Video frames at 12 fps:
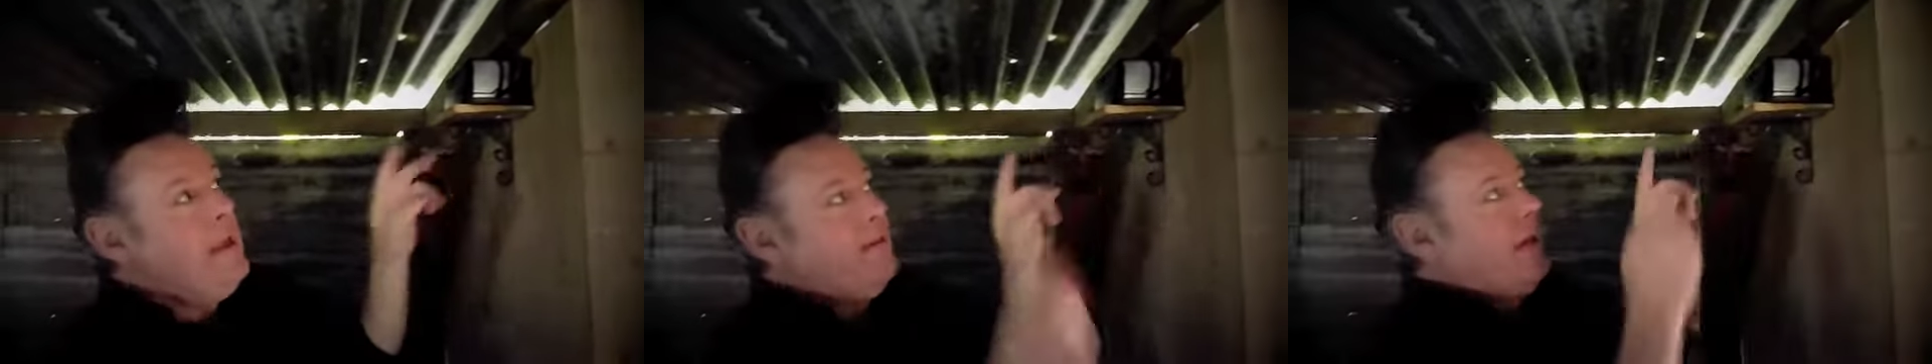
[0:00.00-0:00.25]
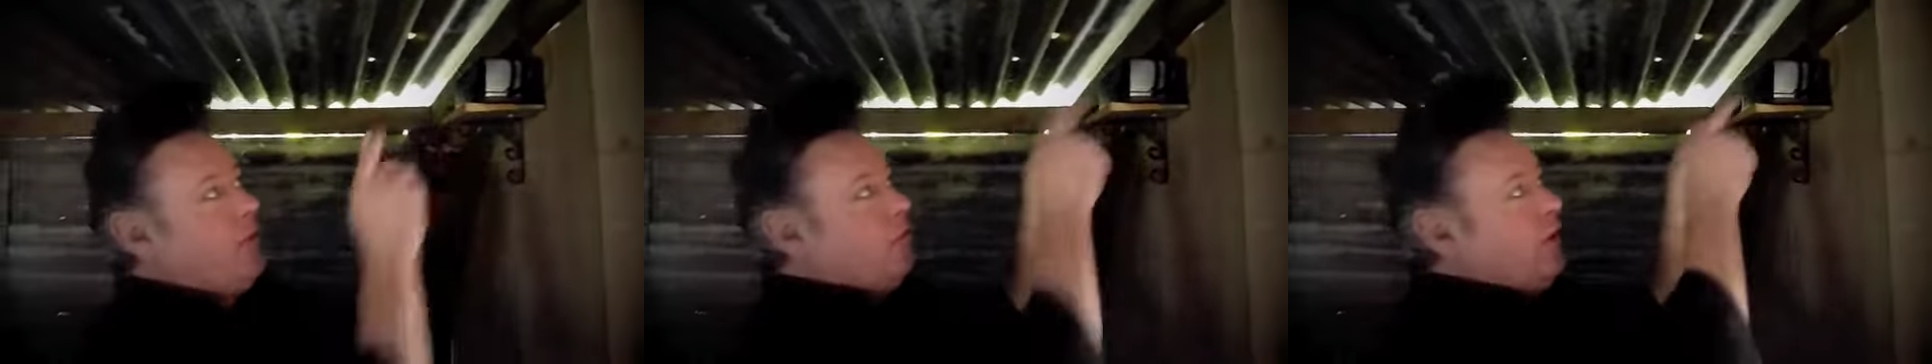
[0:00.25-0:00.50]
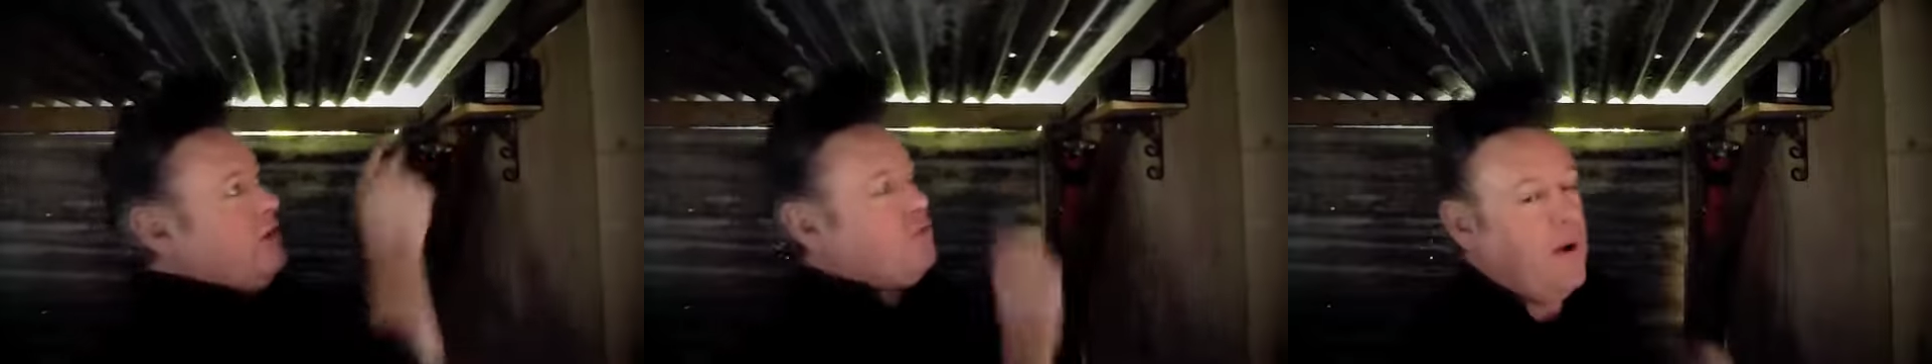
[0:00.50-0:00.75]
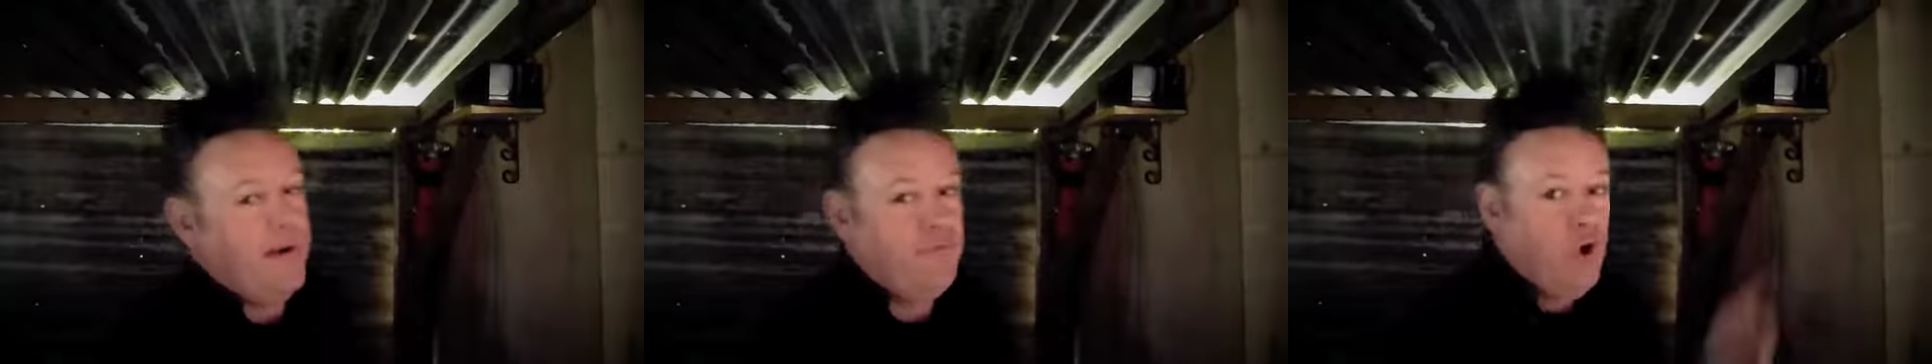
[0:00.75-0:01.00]
Now the reason
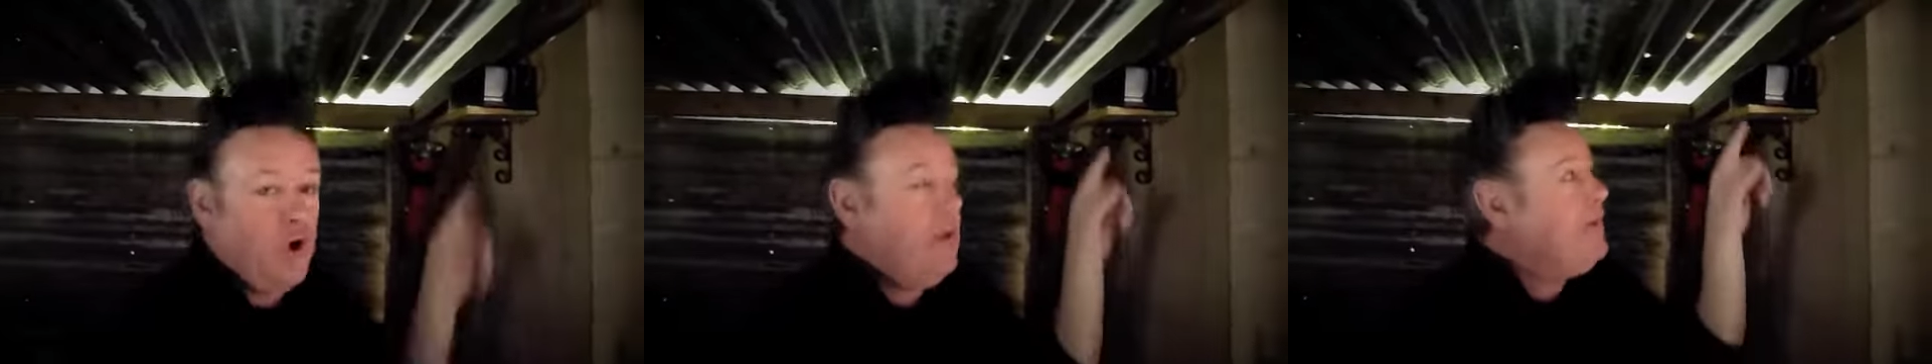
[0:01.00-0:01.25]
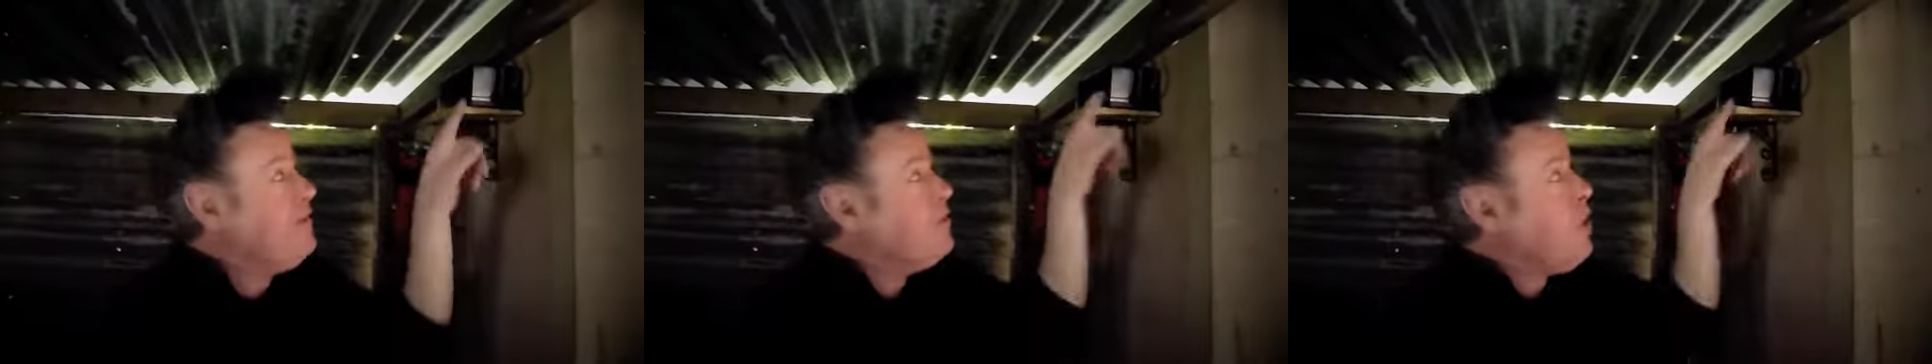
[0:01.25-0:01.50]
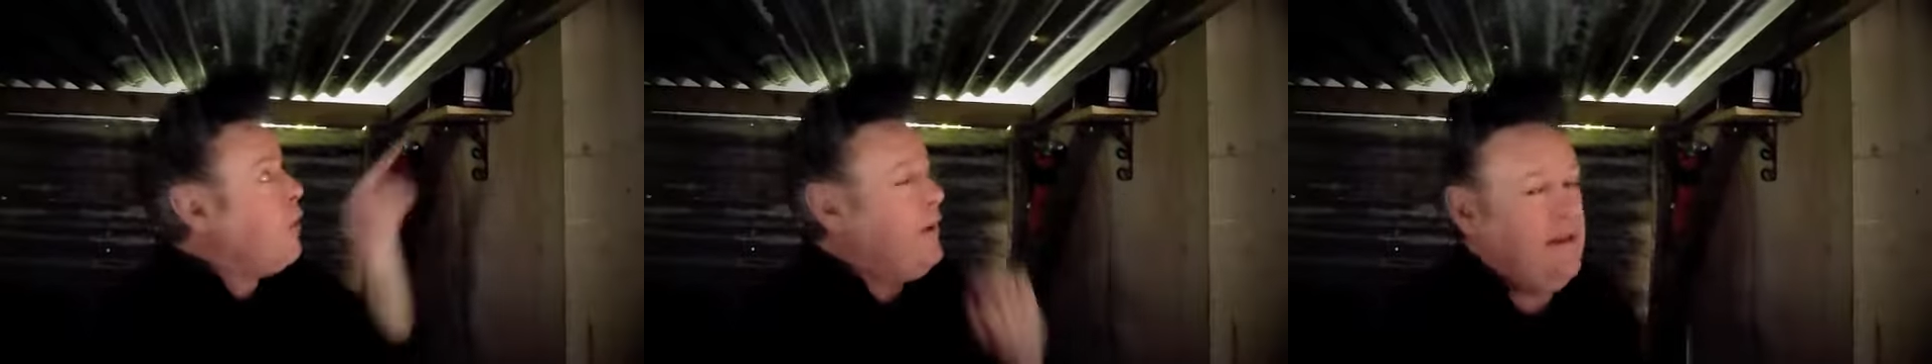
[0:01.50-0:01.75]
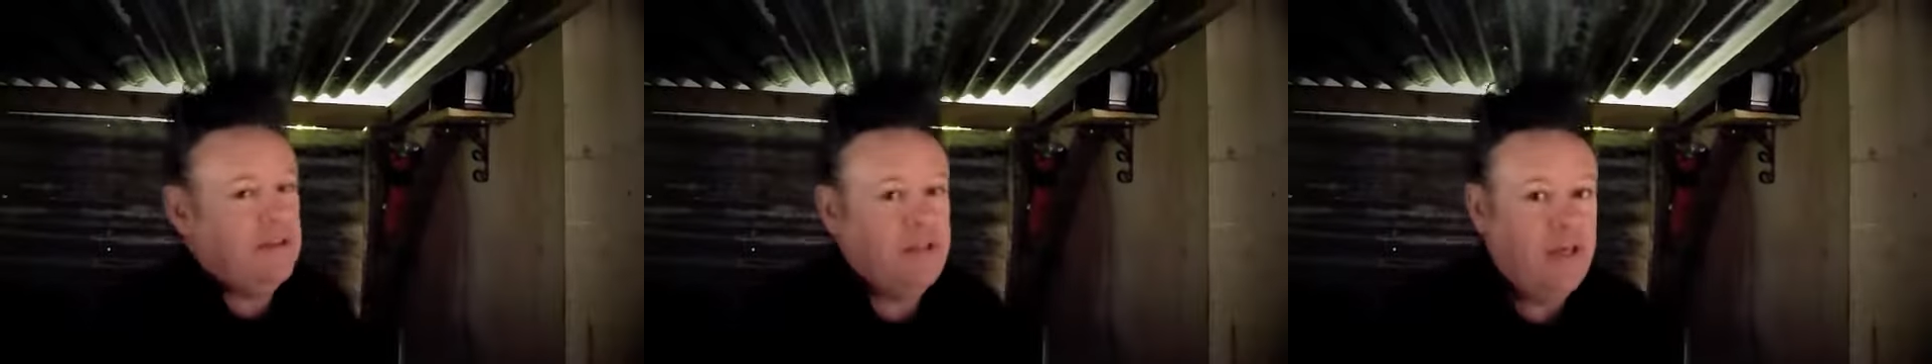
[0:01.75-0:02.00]
why I've got it going into